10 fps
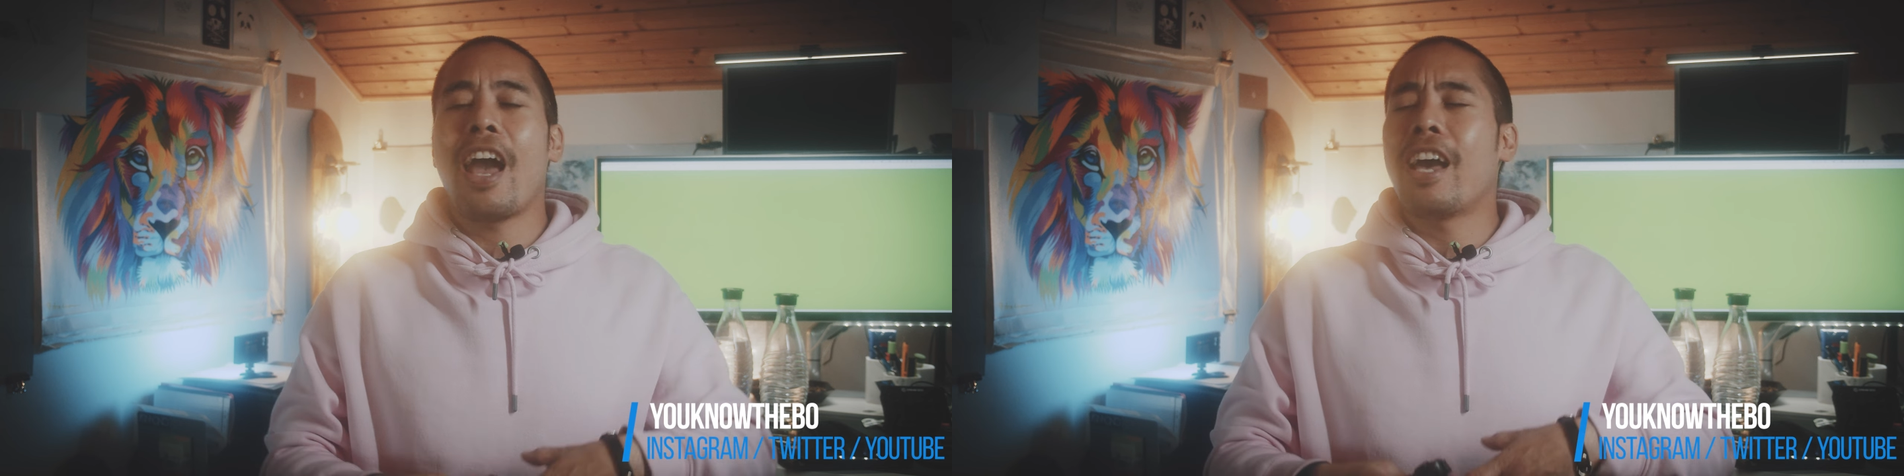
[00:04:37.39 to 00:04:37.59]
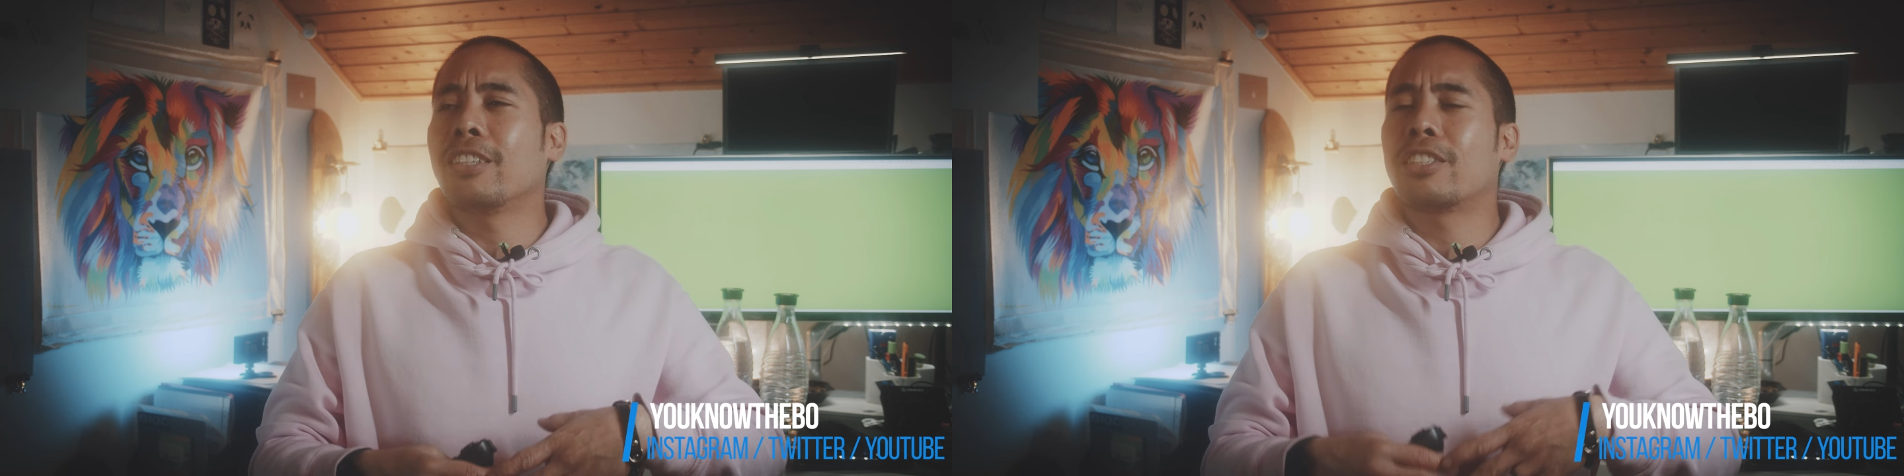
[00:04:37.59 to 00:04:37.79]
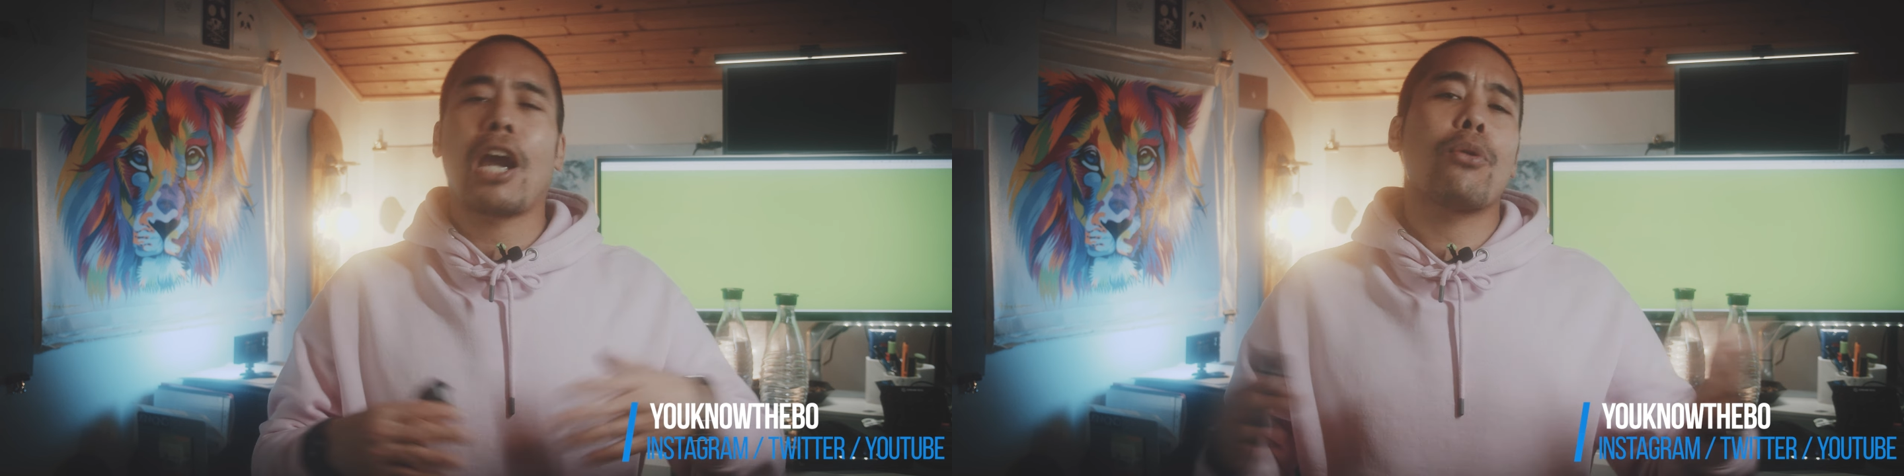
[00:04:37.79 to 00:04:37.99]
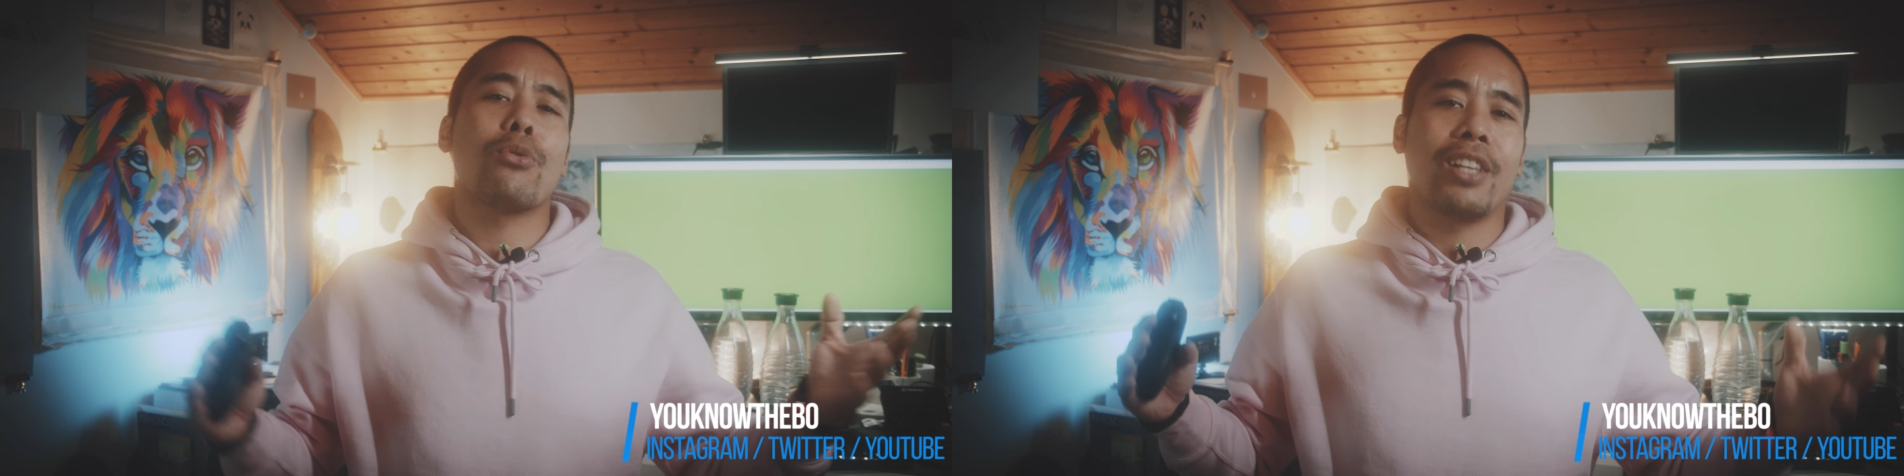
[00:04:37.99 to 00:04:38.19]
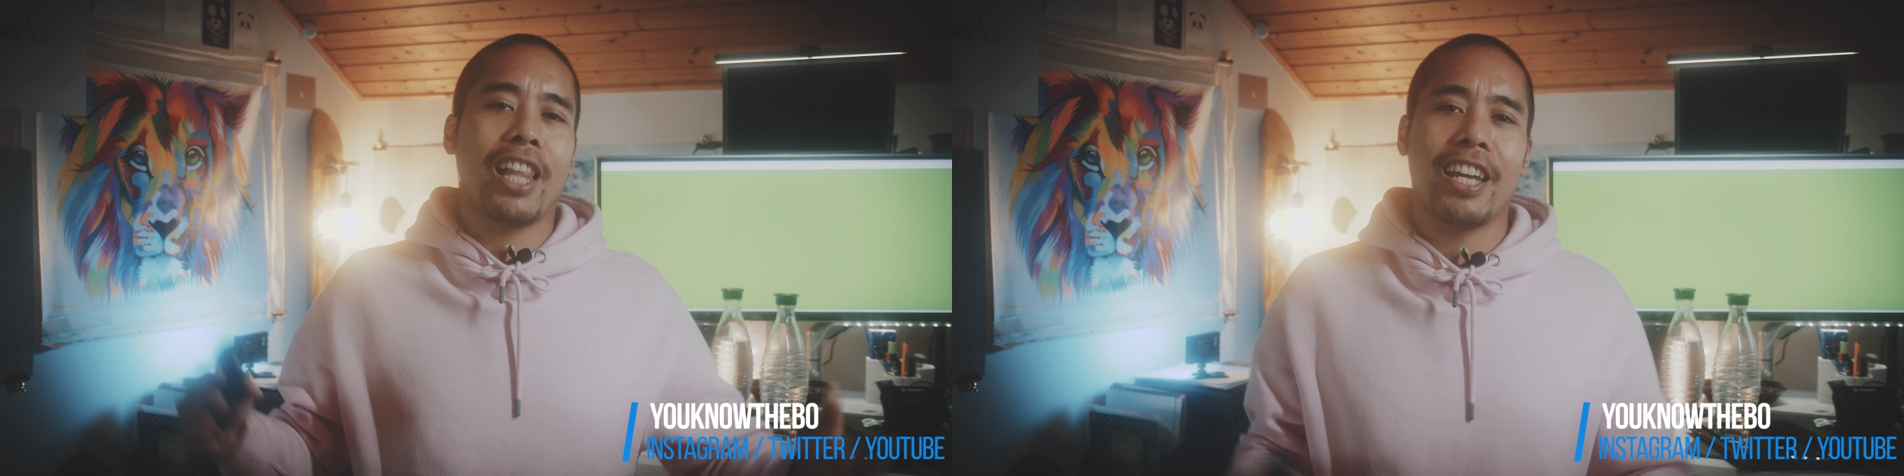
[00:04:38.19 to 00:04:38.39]
and carry
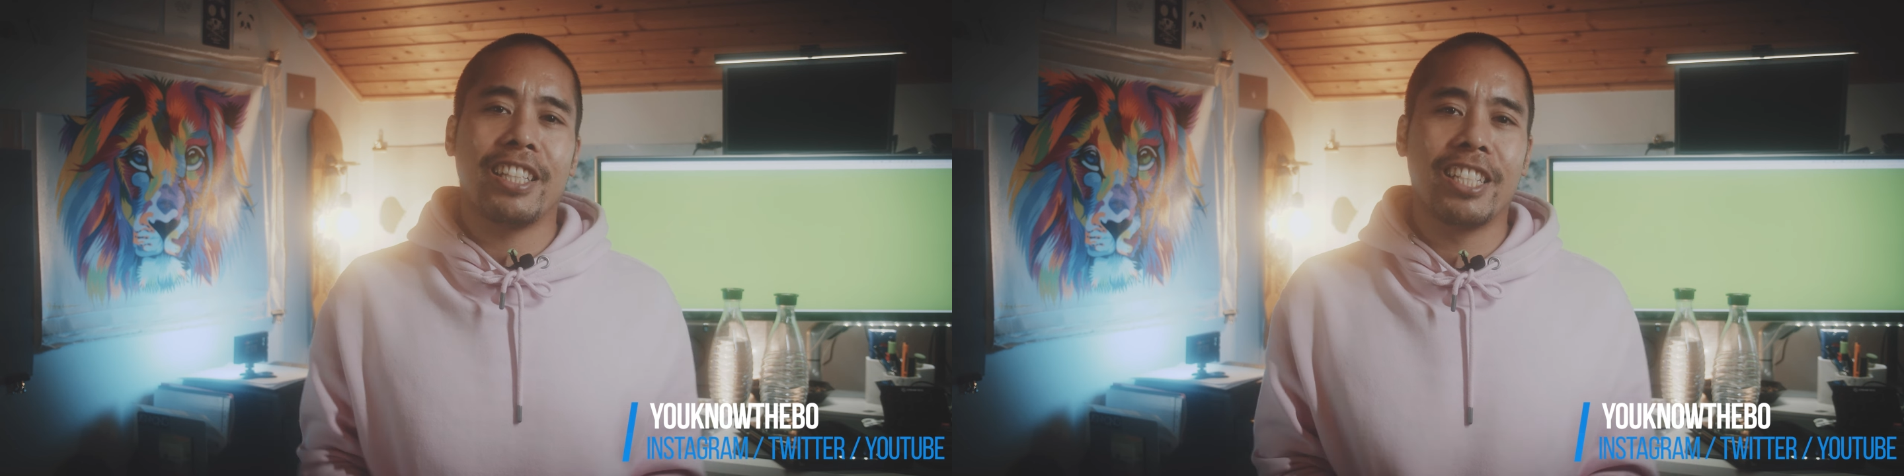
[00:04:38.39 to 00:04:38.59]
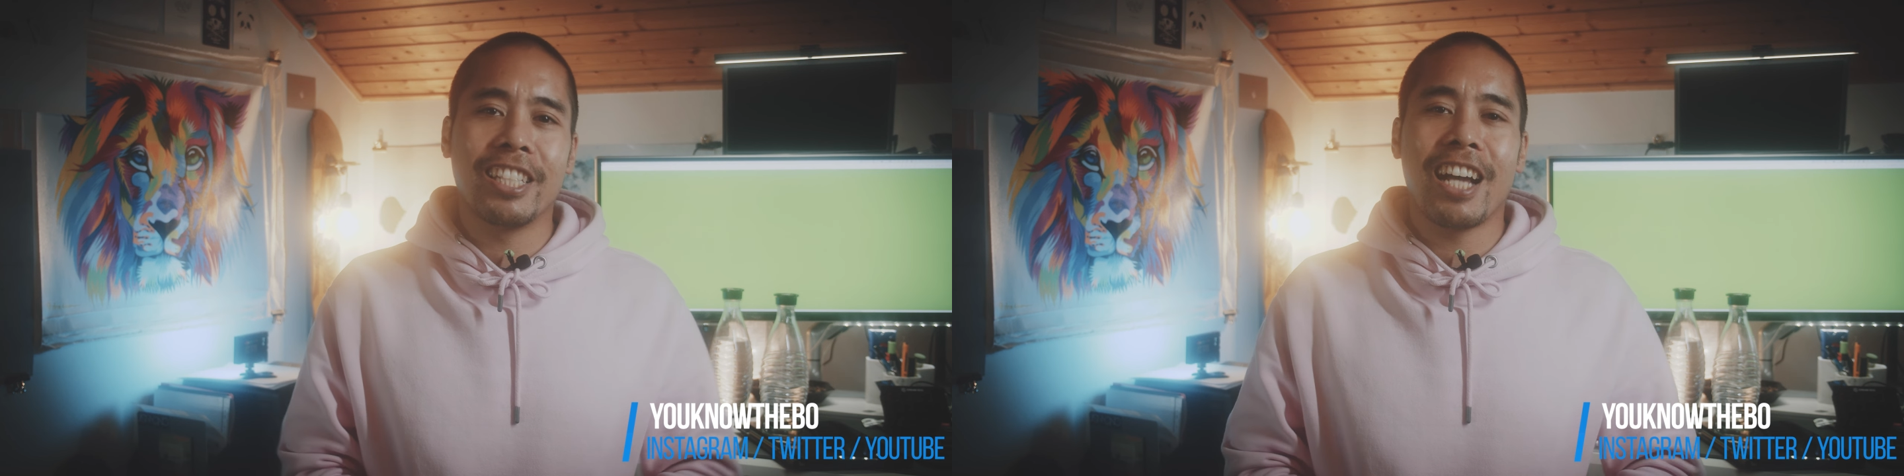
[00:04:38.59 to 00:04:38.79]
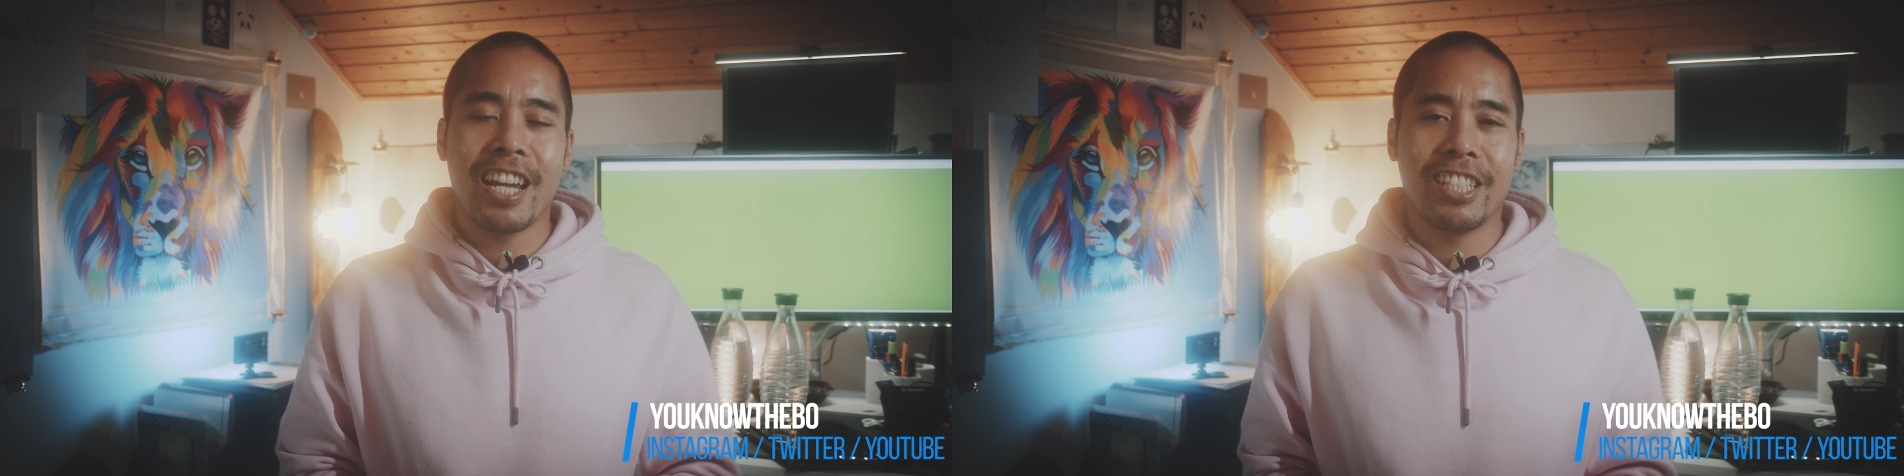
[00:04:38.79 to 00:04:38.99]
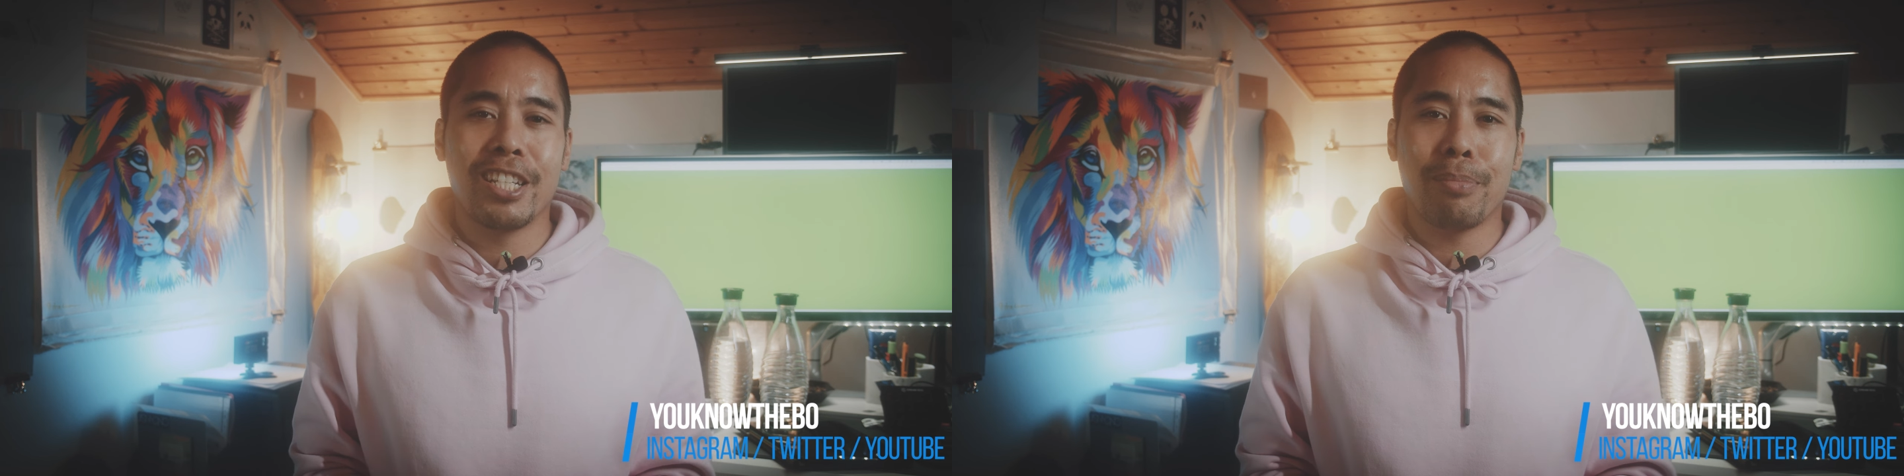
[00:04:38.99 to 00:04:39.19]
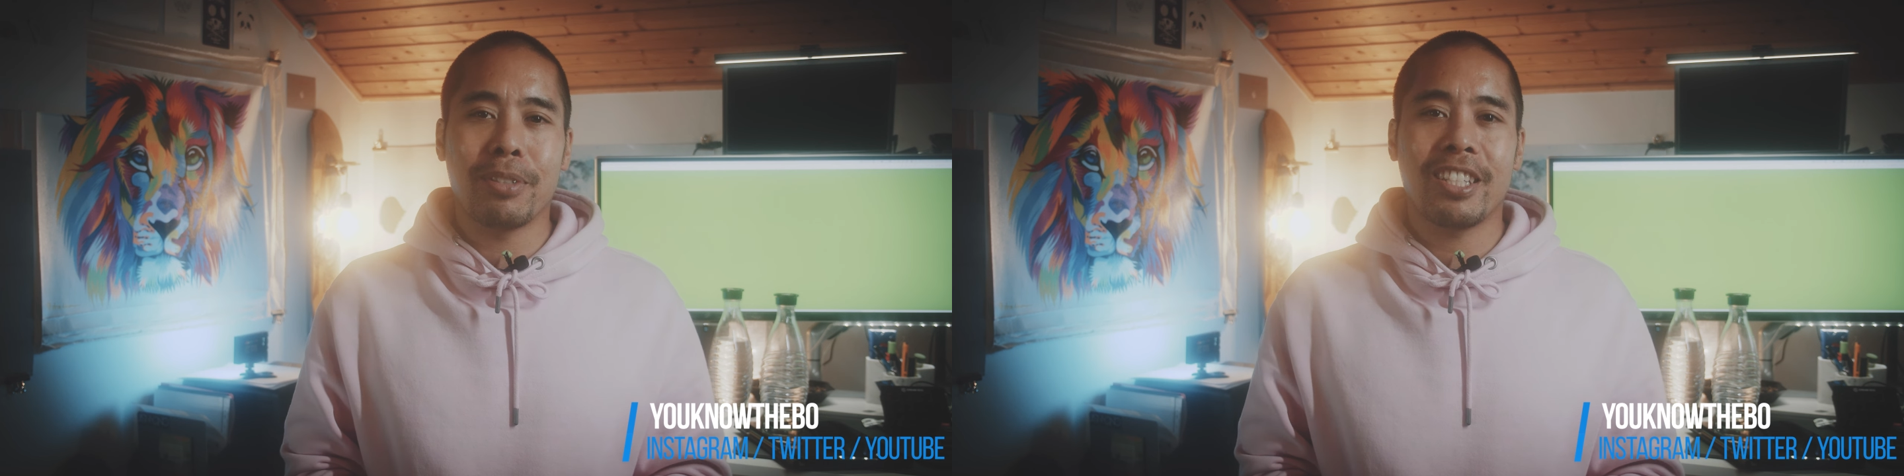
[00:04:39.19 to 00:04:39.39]
related
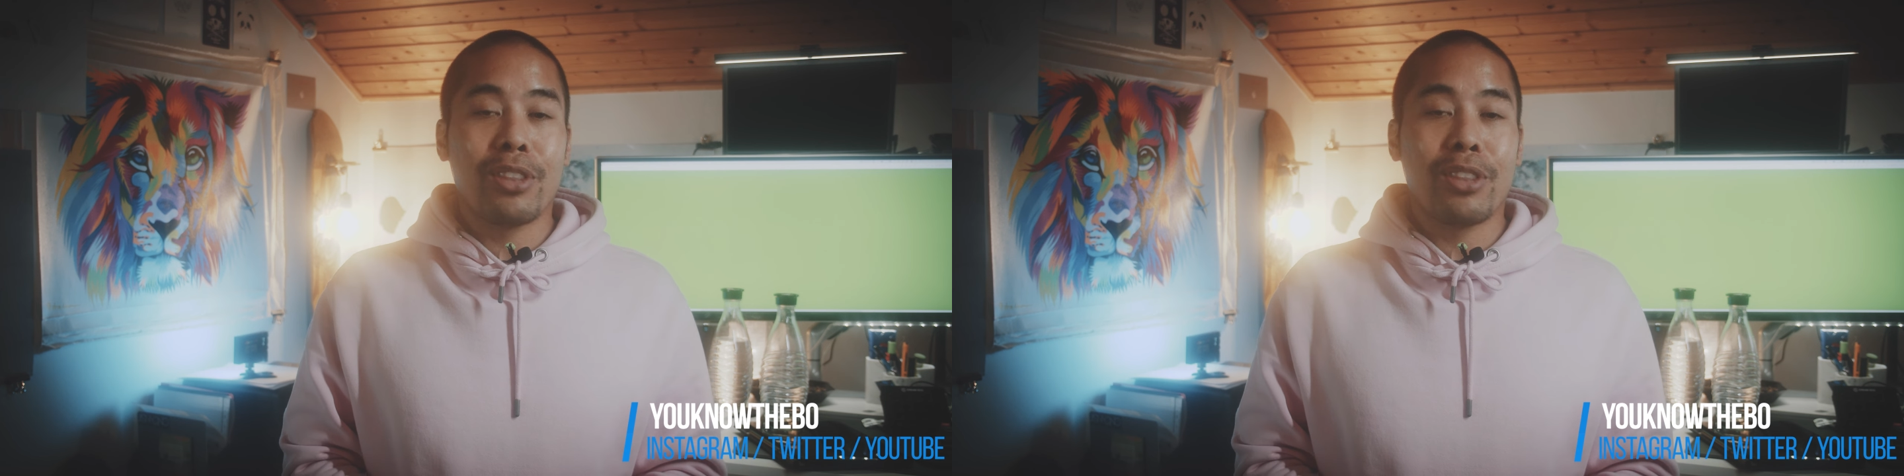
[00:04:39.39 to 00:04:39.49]
items.